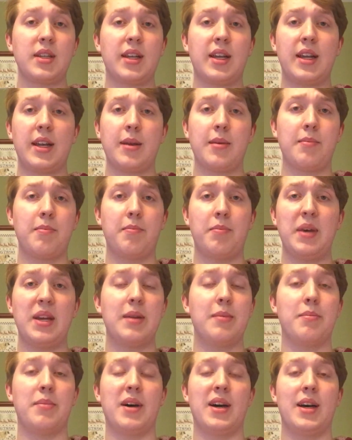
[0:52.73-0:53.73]
getting
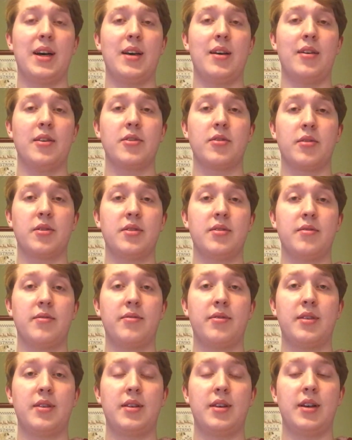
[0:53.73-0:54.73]
bitten by all sorts of
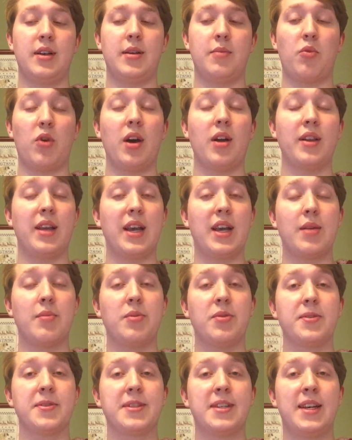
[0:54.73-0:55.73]
wild
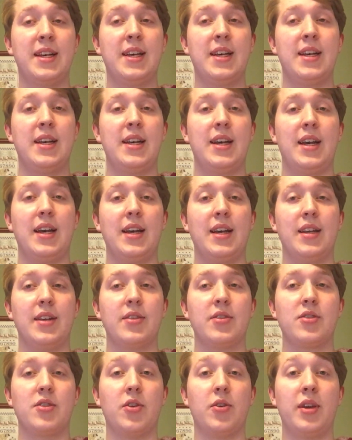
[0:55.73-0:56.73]
animals.
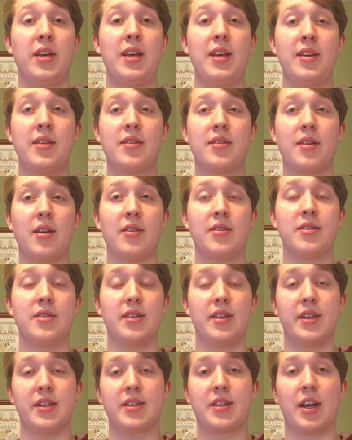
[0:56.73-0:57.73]
And so he starts
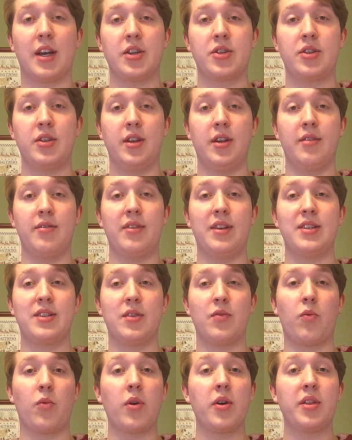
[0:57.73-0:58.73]
the discussion of, is
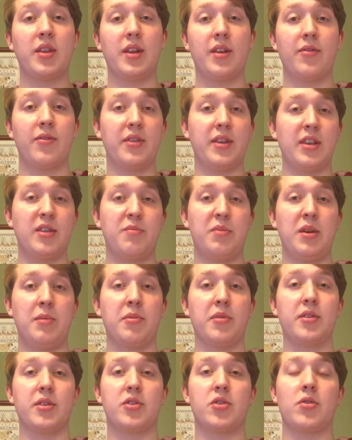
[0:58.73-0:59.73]
it worth it for these
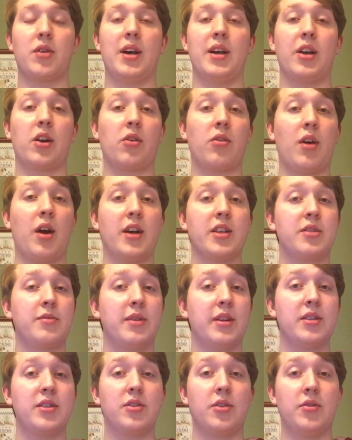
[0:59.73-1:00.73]
people to try to cross
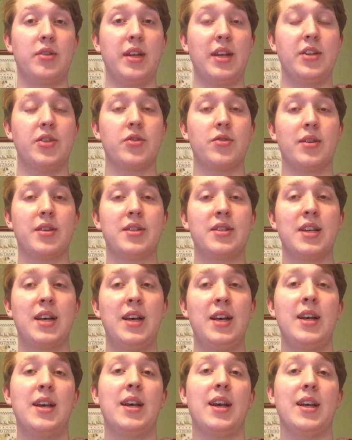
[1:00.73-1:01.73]
when it's so dangerous?
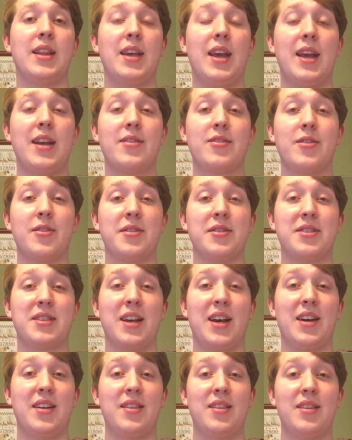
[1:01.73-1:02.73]
And the answer is
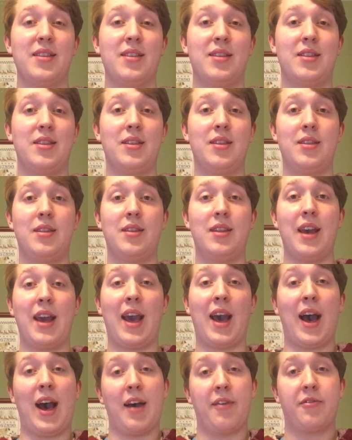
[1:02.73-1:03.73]
that they
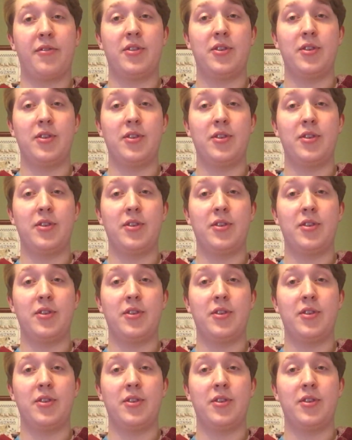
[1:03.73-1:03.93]
have